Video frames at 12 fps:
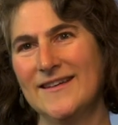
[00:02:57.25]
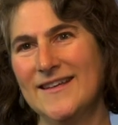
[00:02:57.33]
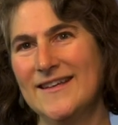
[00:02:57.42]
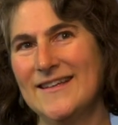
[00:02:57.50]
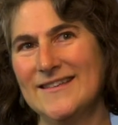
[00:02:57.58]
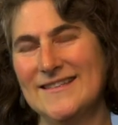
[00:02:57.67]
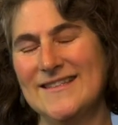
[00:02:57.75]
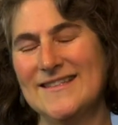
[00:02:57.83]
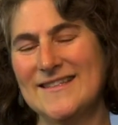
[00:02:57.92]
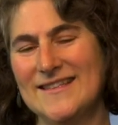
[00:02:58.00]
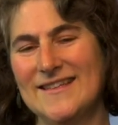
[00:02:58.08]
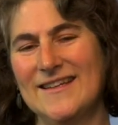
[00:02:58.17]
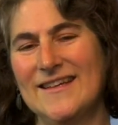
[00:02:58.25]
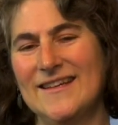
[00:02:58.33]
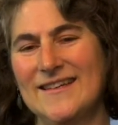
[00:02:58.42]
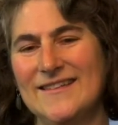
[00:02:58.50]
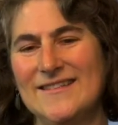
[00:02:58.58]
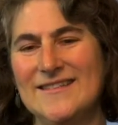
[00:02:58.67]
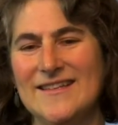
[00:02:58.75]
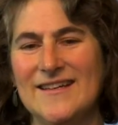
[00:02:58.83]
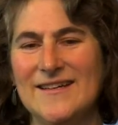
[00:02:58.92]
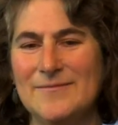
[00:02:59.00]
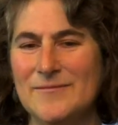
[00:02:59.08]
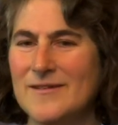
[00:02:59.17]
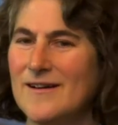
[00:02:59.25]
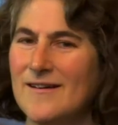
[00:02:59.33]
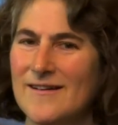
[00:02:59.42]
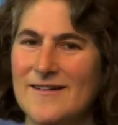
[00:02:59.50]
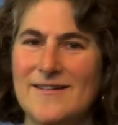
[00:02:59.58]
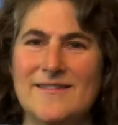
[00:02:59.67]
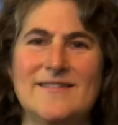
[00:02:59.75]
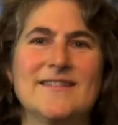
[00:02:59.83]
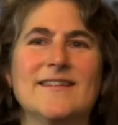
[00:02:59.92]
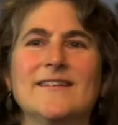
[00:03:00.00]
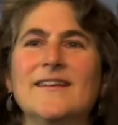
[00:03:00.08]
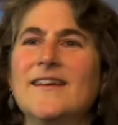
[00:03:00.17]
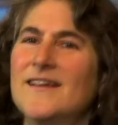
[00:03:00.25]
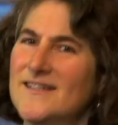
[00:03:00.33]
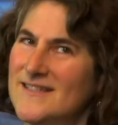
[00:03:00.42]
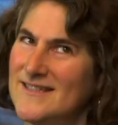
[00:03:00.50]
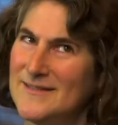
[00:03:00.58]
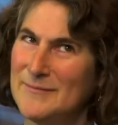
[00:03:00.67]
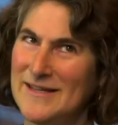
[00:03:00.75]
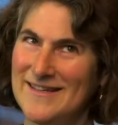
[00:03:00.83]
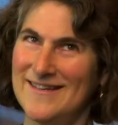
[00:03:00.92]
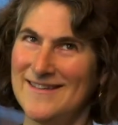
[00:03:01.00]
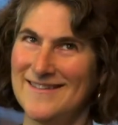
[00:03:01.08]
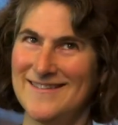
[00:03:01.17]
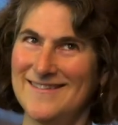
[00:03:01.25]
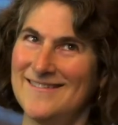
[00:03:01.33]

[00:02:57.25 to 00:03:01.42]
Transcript: kits and cards. And she's making